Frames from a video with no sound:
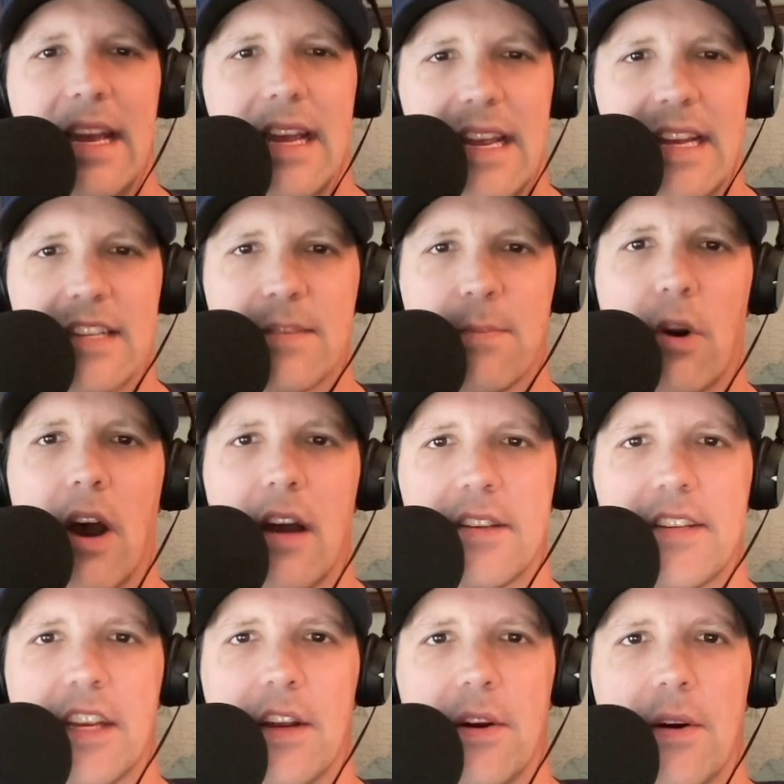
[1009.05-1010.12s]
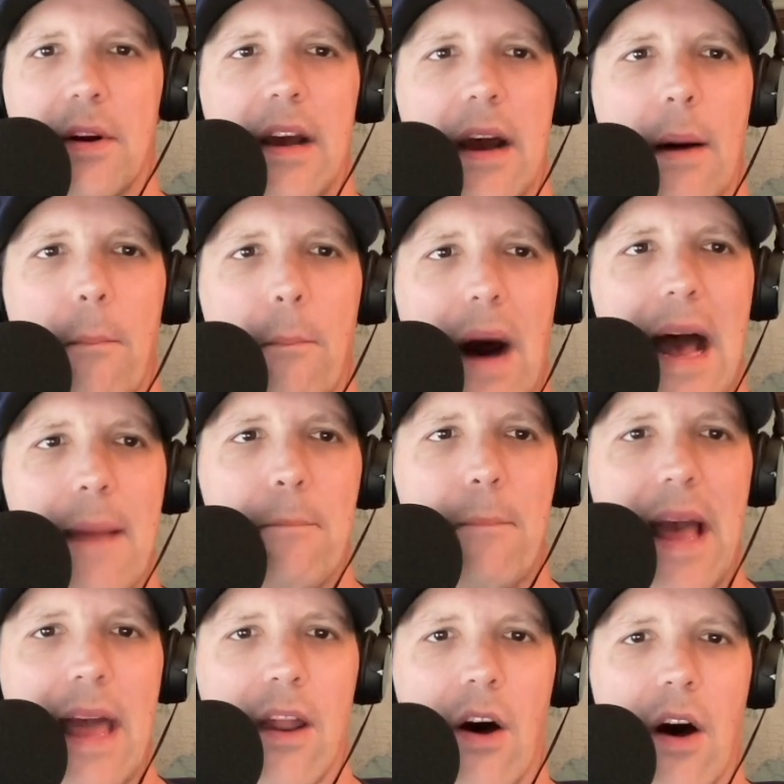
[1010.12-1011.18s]
is brought to you by
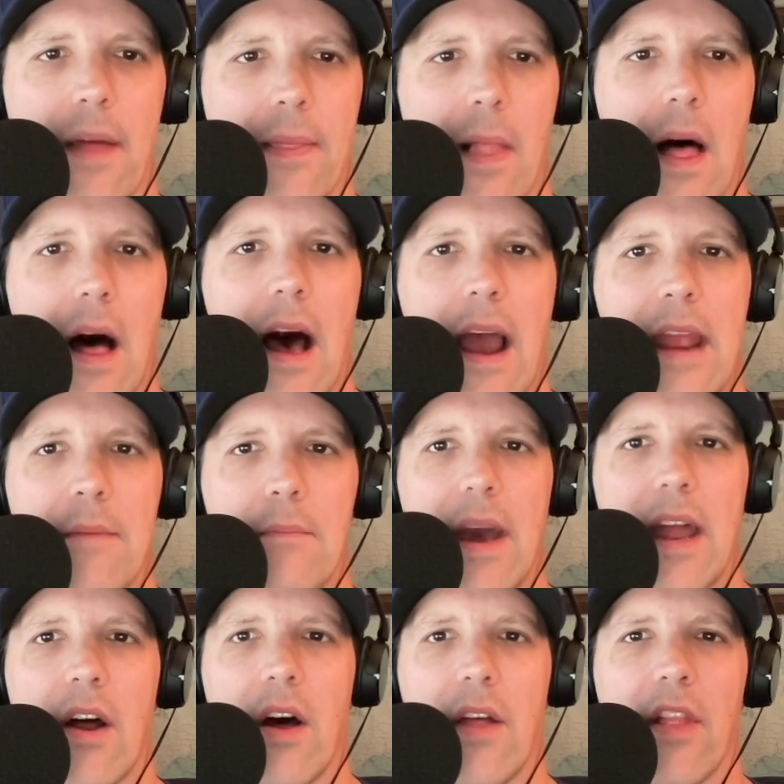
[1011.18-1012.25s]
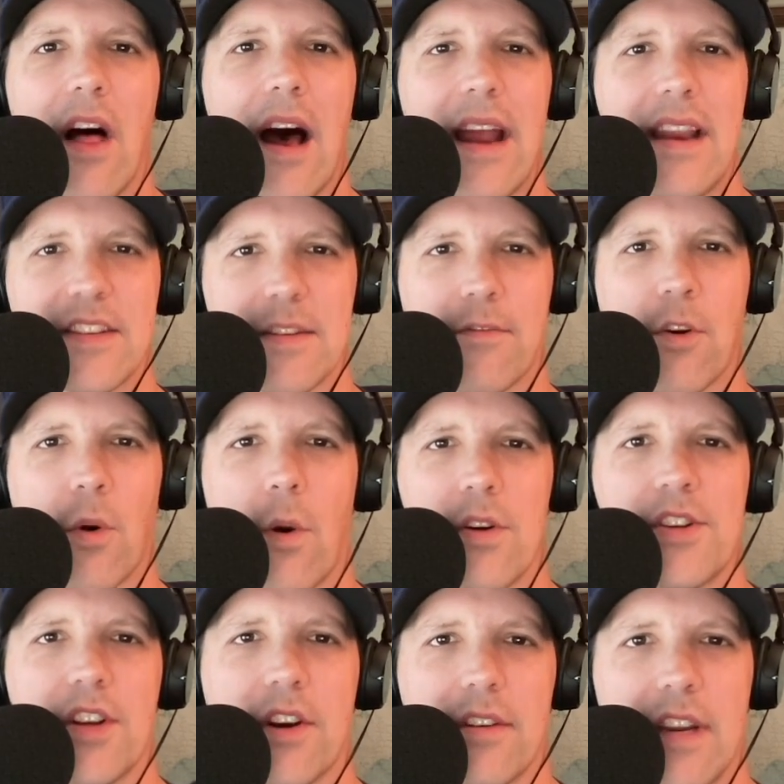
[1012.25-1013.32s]
BetOnline. BetOnline is, of
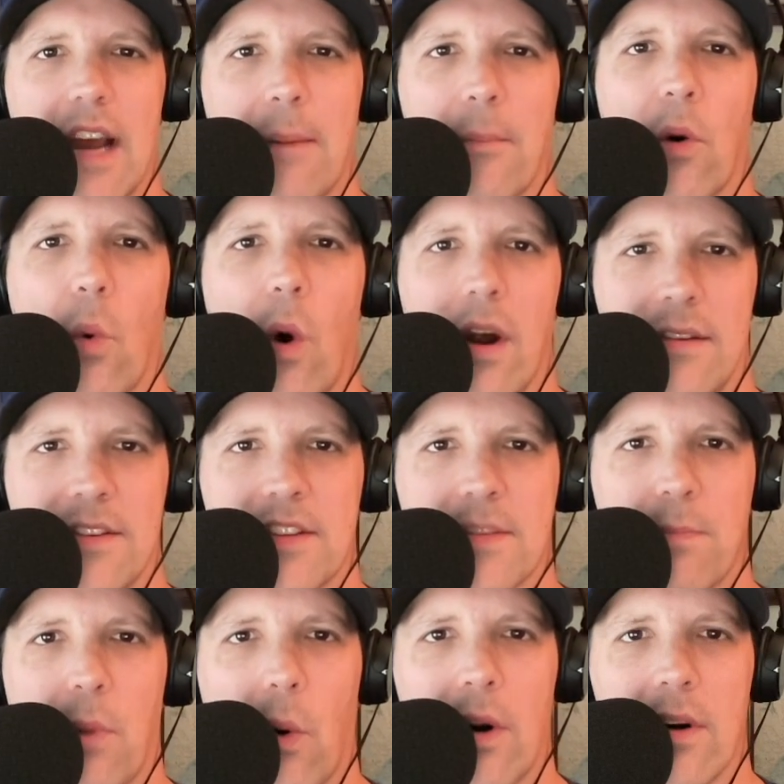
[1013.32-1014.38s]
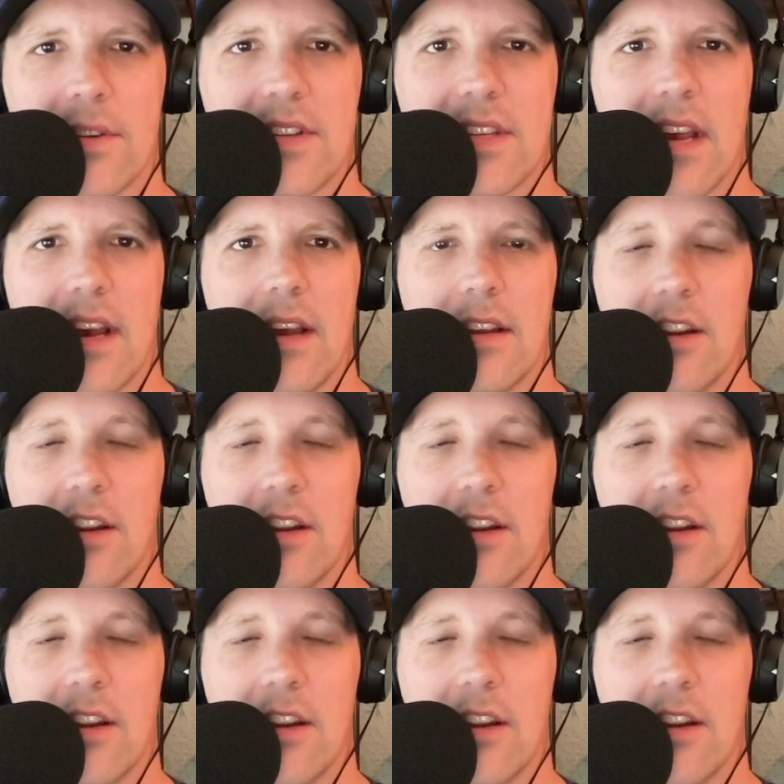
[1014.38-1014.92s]
course, your number one source,